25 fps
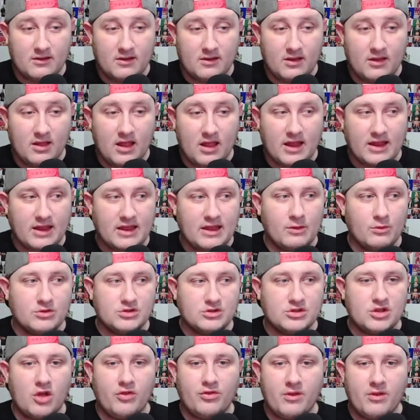like he was
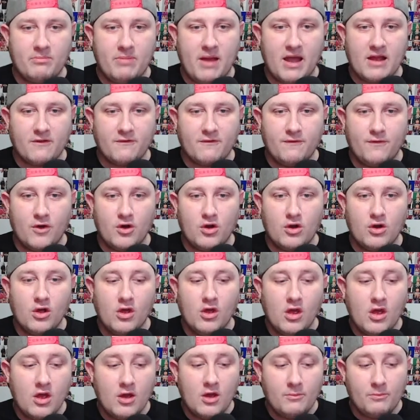on the back foot,
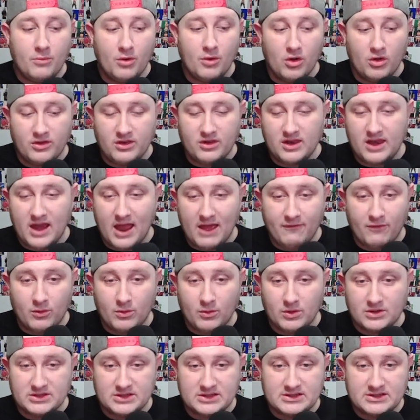but never
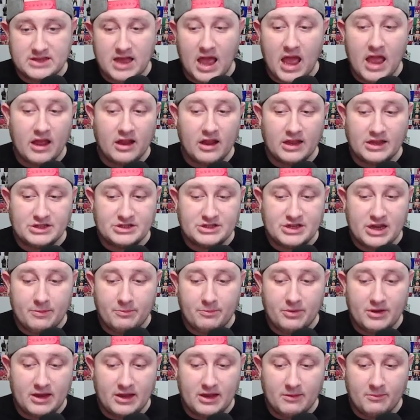was his title in
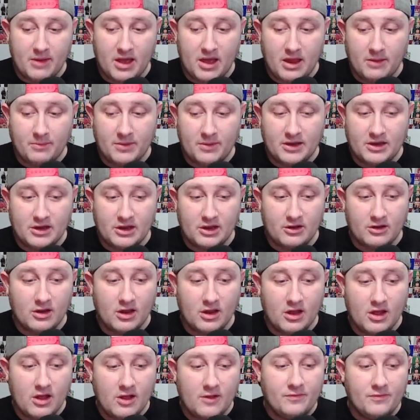jeopardy, in my opinion.
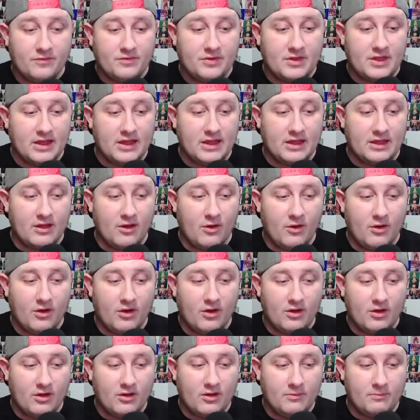The
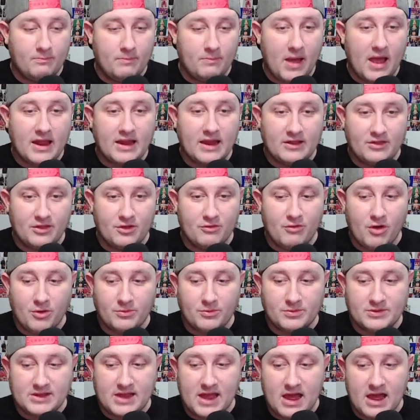bite in the rope
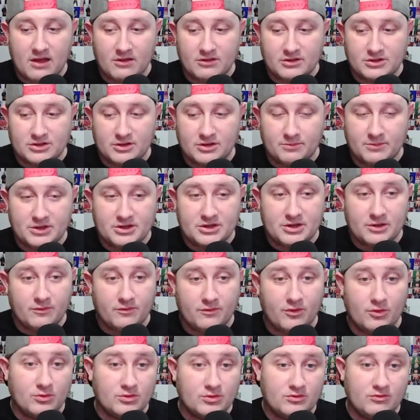to get out of the submission
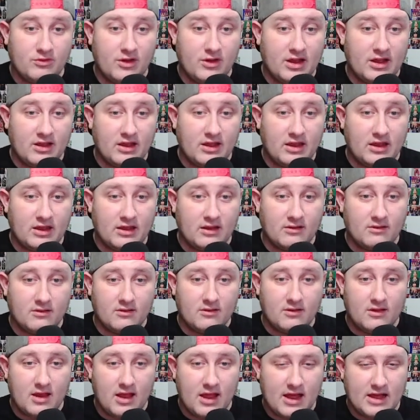foot was really
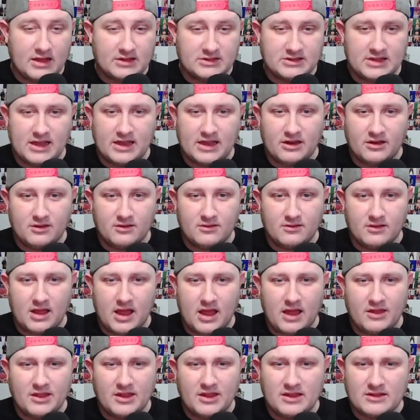as a, like,
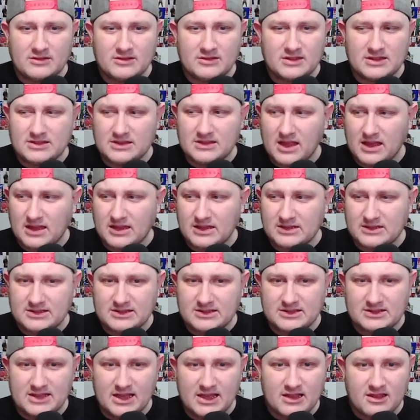I think is this like his
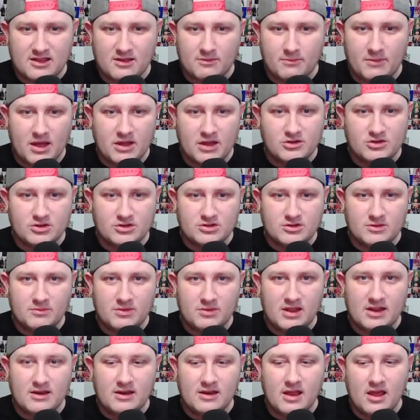6th match or
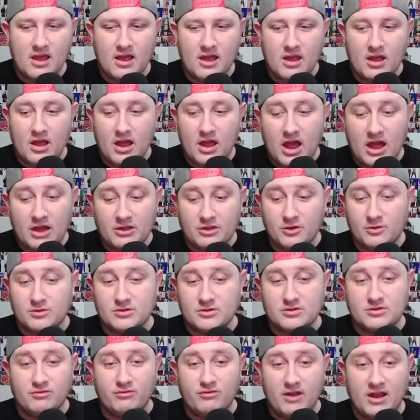something. I thought
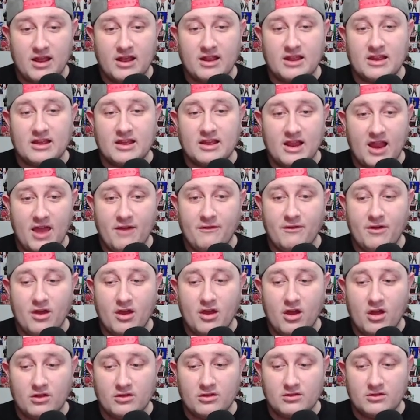was really clever
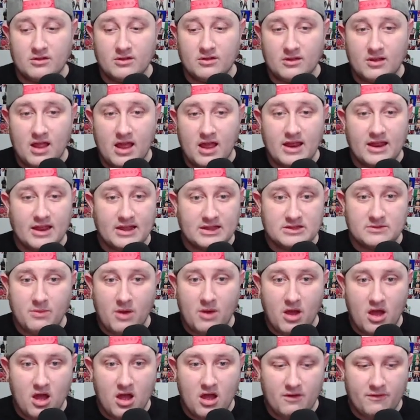on like his
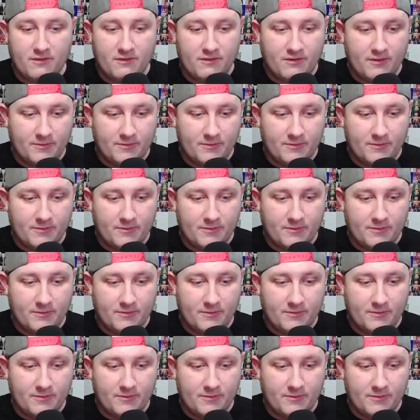behalf.